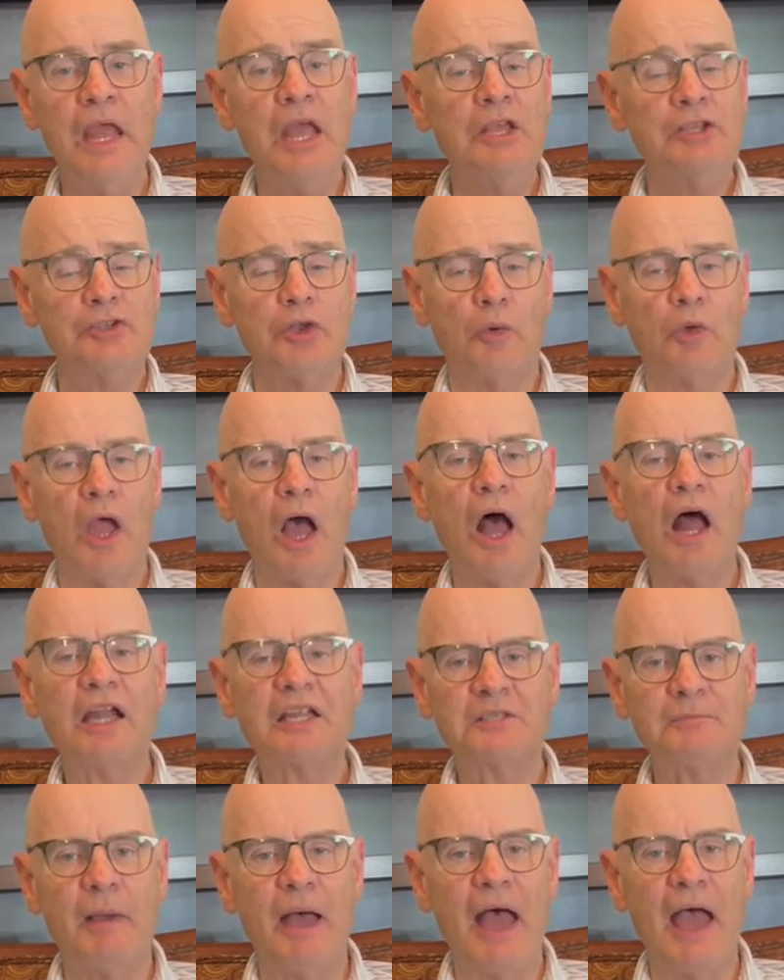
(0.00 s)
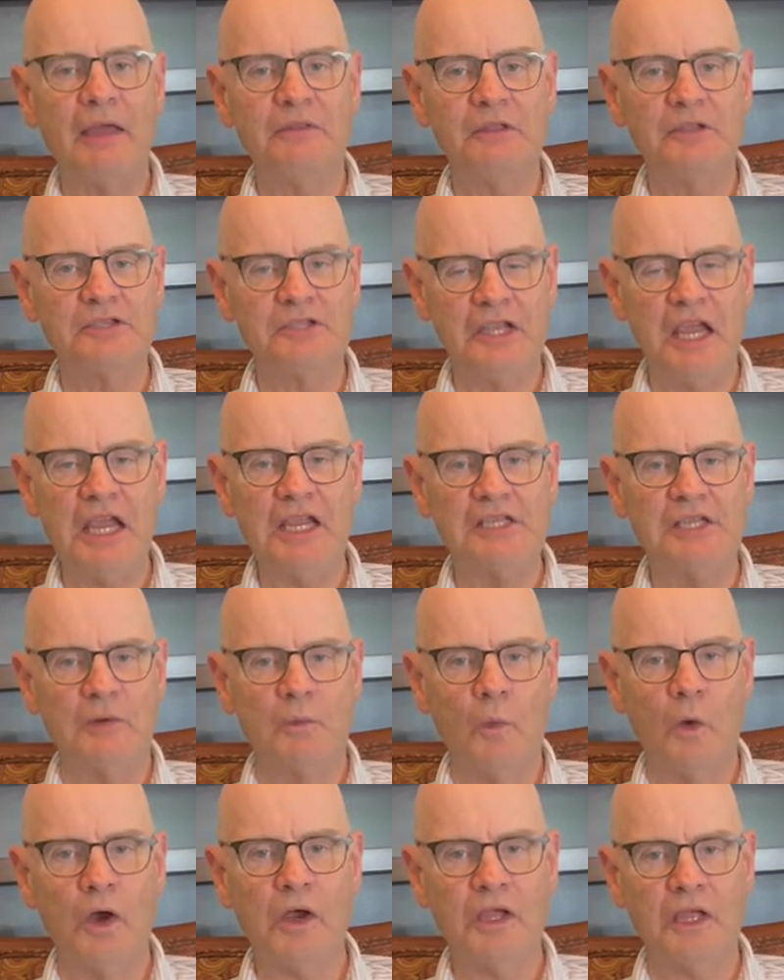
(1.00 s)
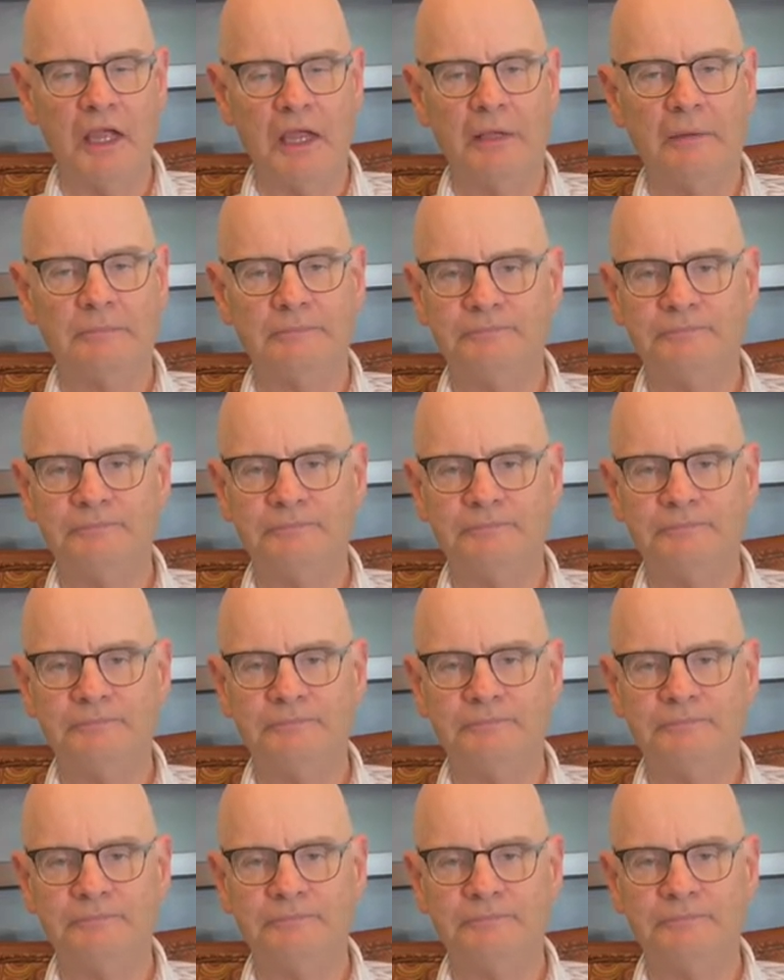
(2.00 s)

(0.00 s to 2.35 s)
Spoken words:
So God is behind the scenes and working,